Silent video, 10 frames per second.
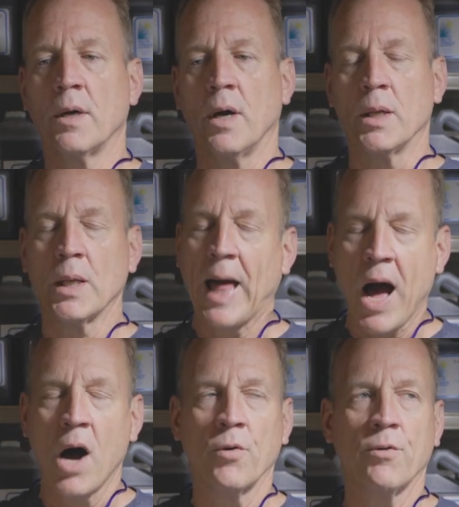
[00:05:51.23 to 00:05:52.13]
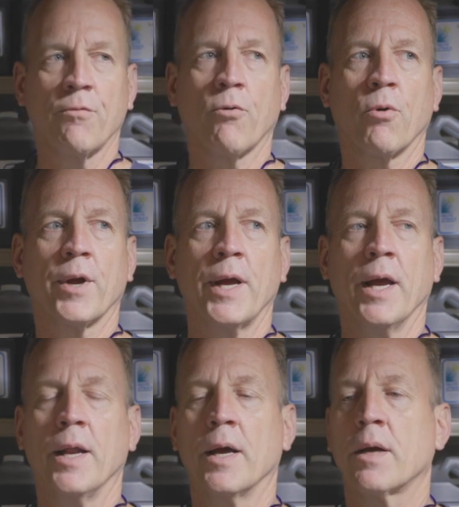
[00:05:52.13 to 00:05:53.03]
allowed for
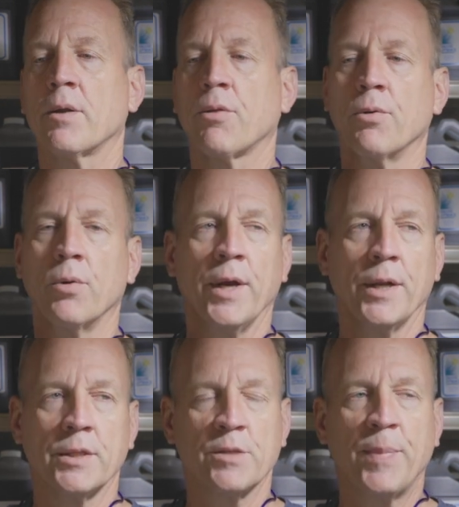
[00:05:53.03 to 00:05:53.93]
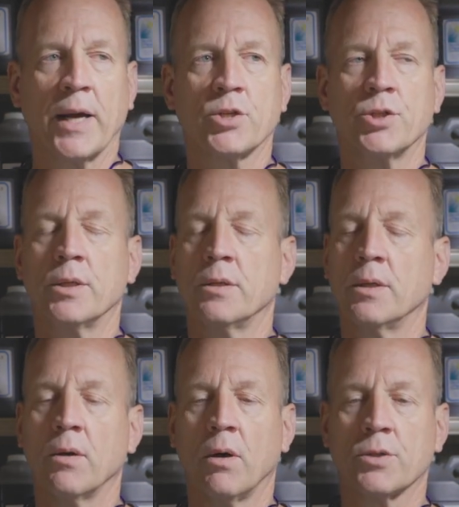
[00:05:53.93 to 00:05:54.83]
organic through an inspection
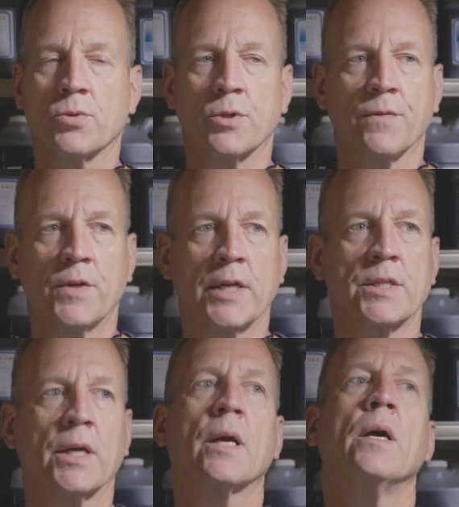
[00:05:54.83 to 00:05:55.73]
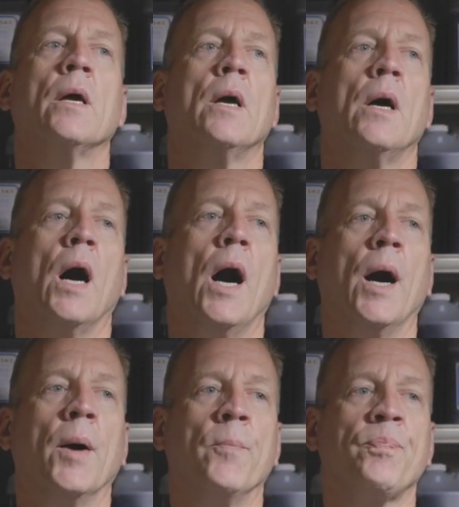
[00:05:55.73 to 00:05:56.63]
and all sorts of testing.
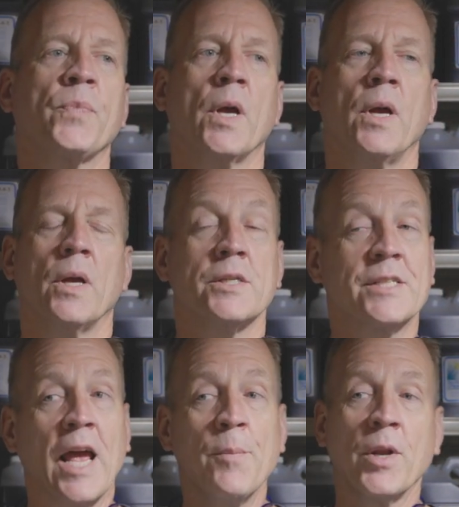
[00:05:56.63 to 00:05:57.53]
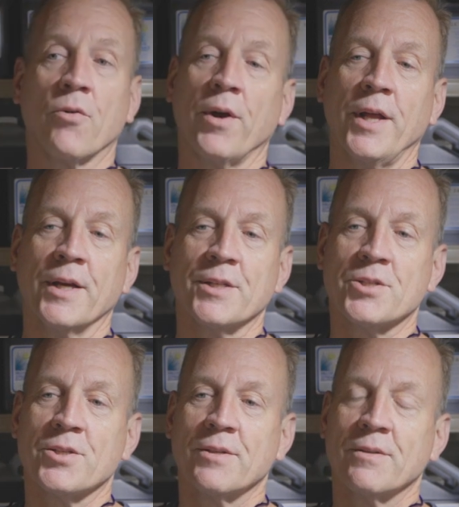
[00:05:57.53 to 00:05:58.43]
Same
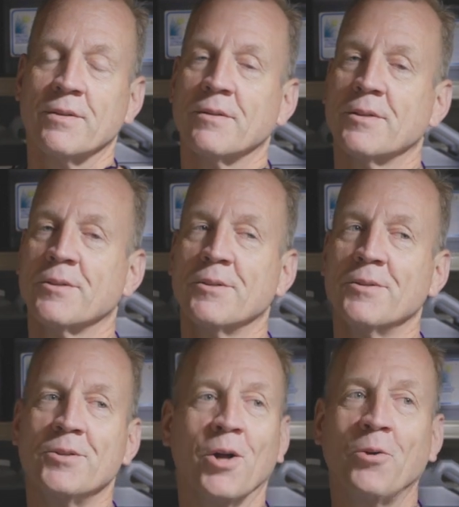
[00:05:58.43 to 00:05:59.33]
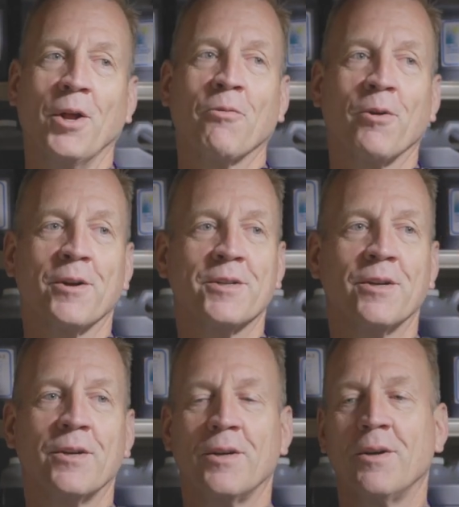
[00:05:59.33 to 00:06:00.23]
ingredients, no different.
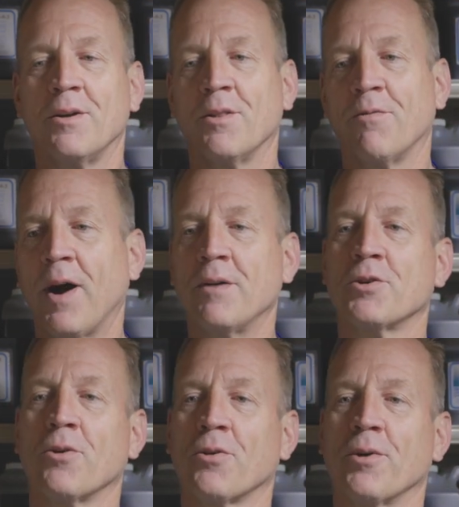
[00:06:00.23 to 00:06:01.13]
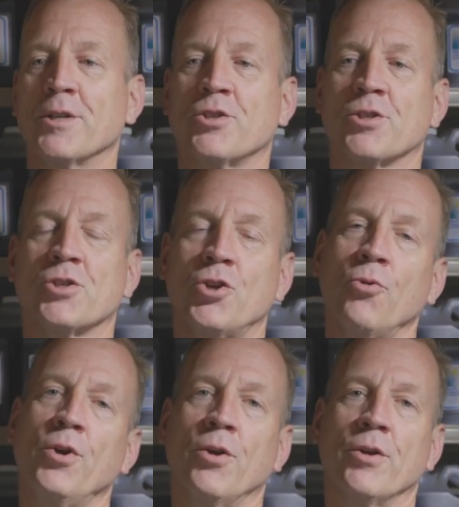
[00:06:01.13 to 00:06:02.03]
The 503 is just
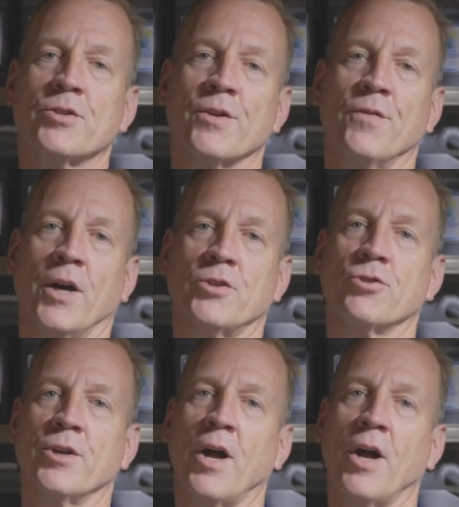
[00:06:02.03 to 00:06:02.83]
2 units of nitrogen